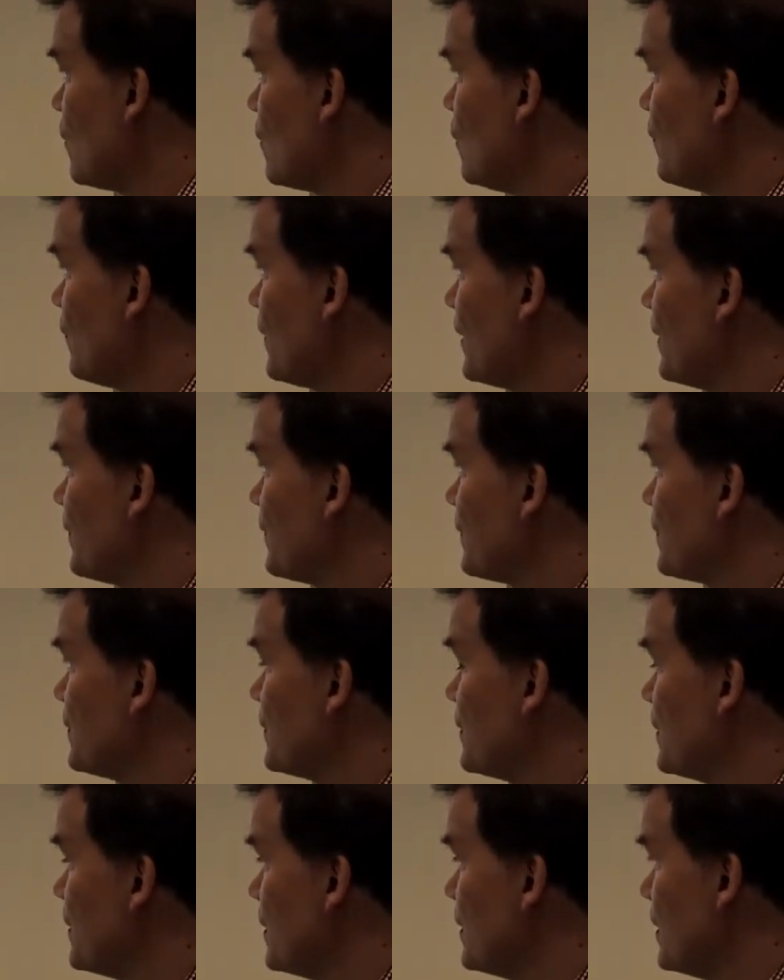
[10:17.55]
content
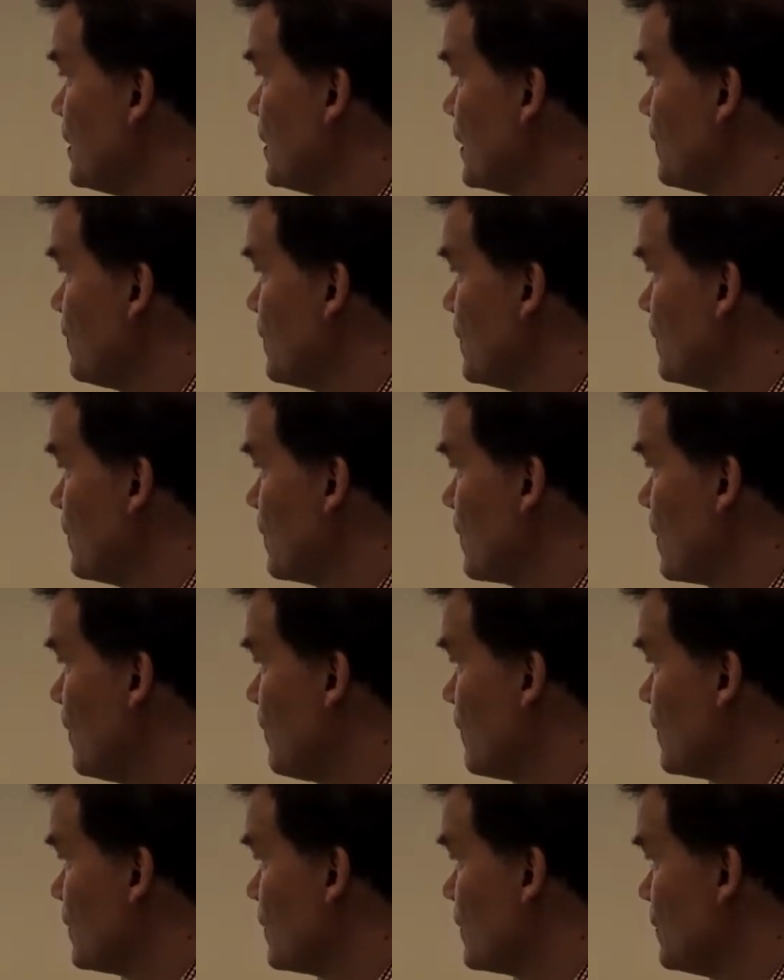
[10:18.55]
that we will
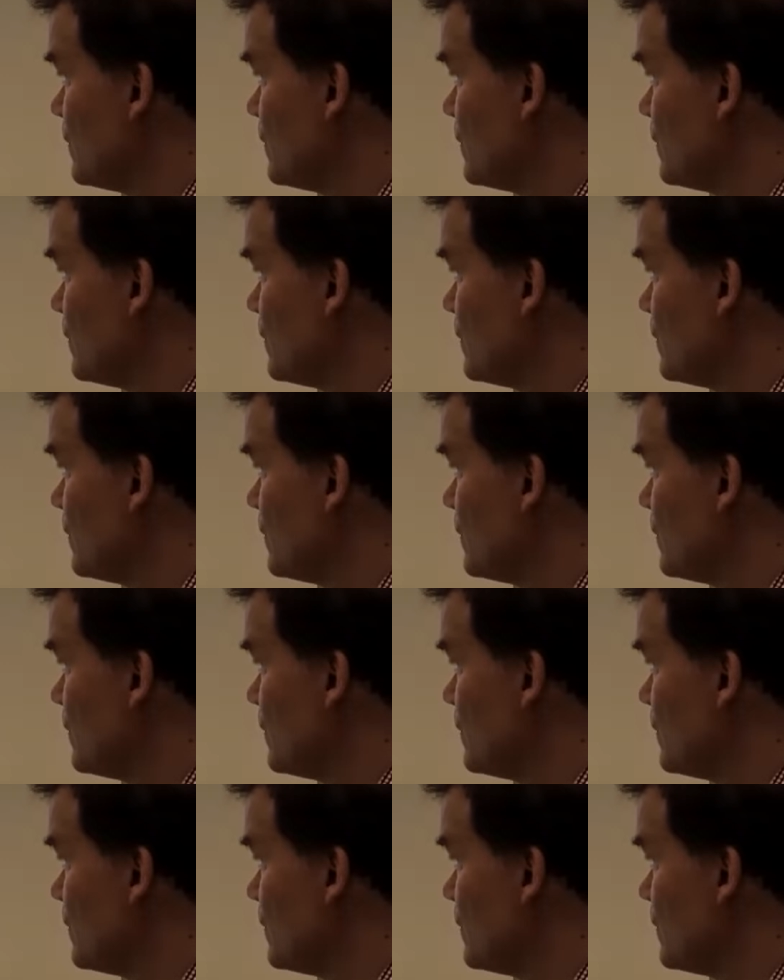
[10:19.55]
cover